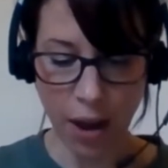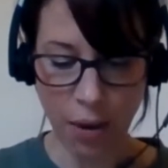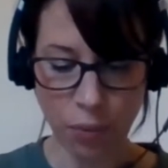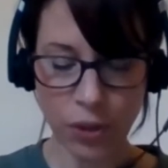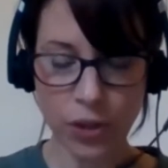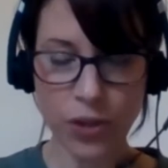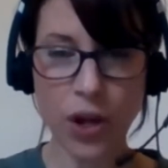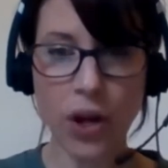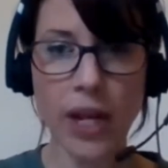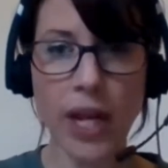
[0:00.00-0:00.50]

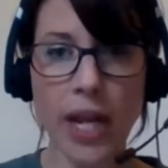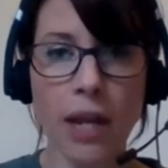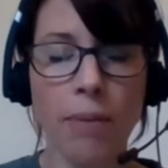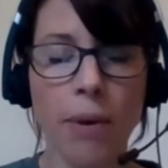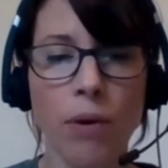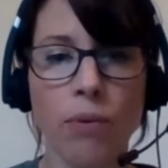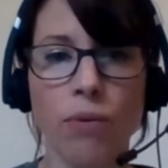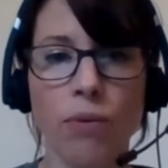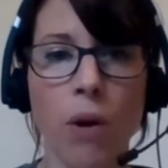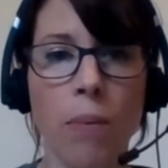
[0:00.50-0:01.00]
We're talking
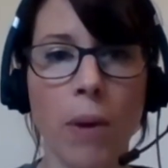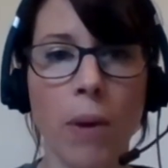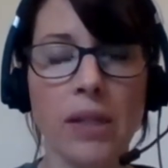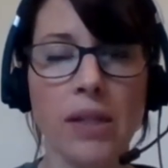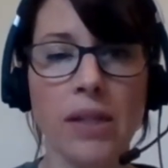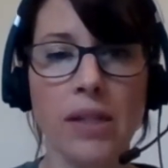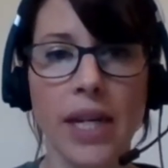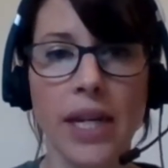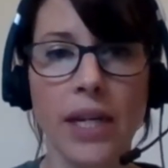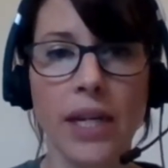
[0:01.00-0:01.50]
about
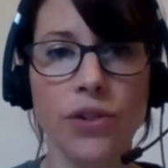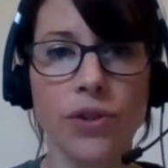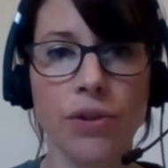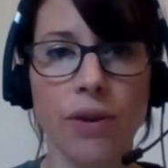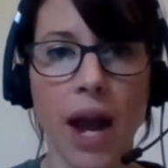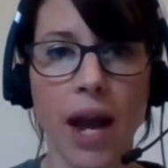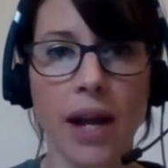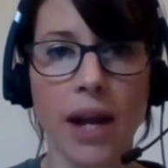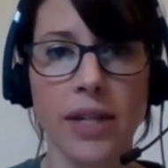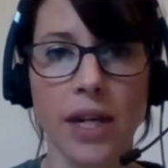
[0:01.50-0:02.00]
robots to
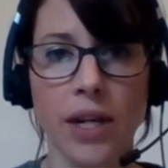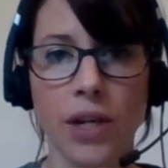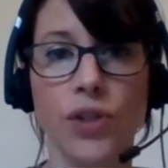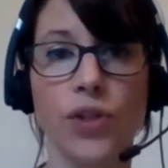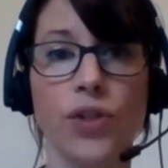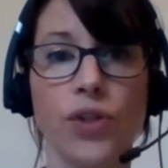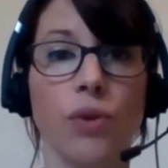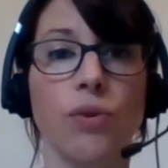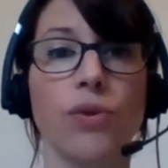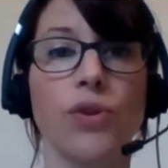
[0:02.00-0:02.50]
interact in a
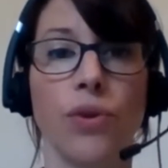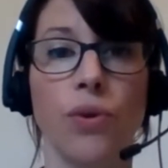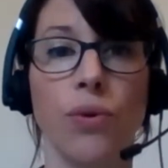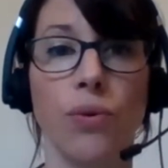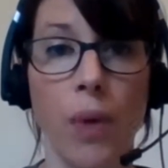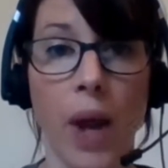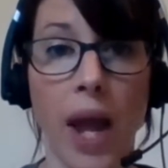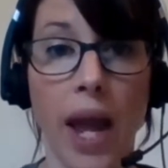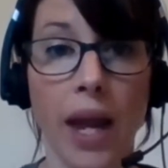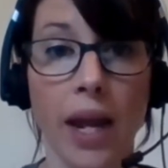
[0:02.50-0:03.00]
social
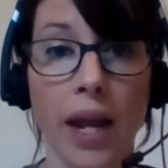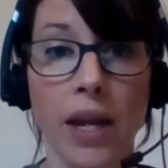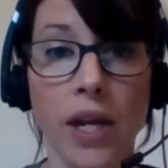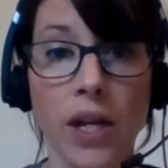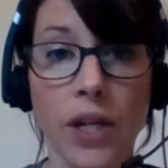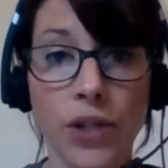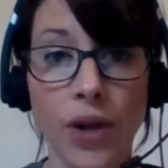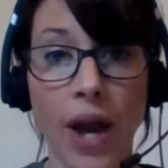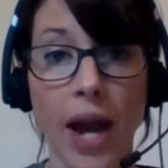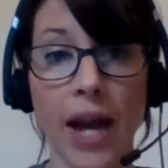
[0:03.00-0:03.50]
way,
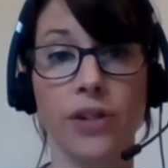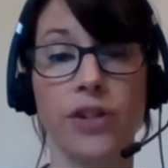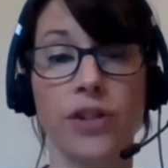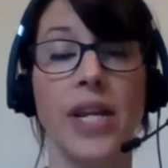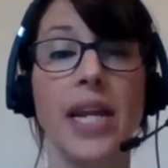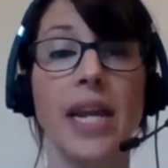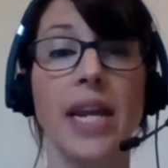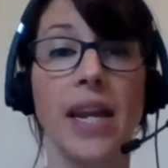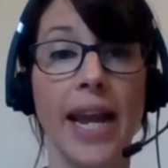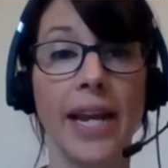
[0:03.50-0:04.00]
to
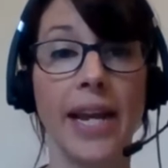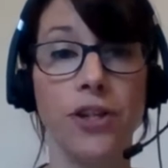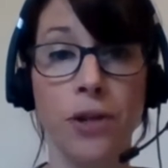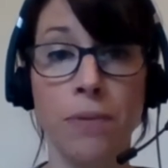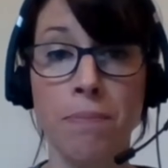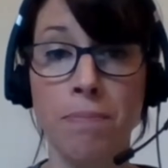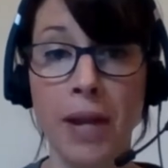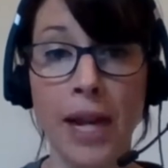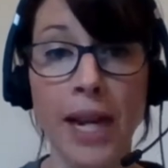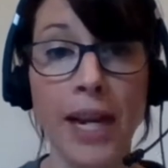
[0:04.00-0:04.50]
actually engage
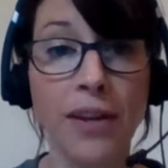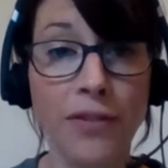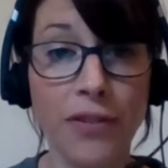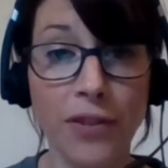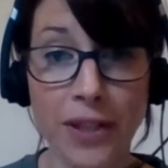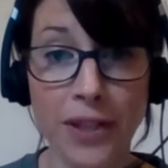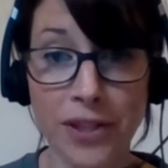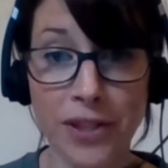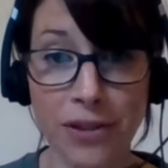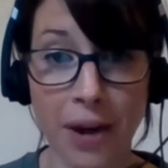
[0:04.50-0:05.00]
in
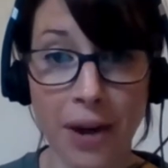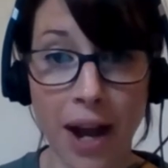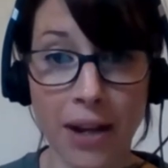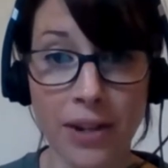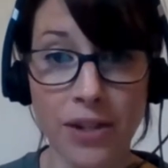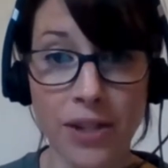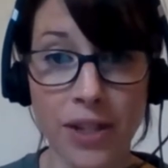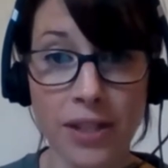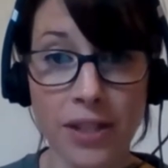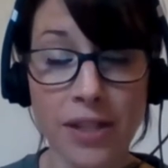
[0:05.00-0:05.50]
meaningful
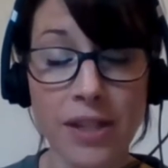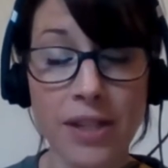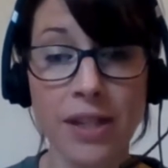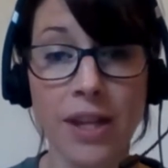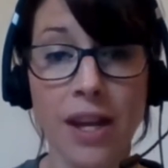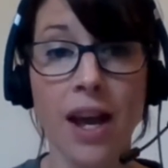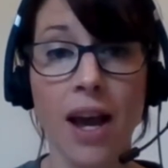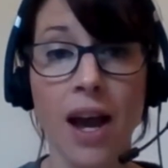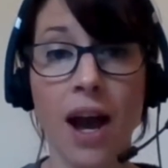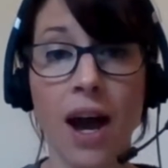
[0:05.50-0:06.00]
interactions,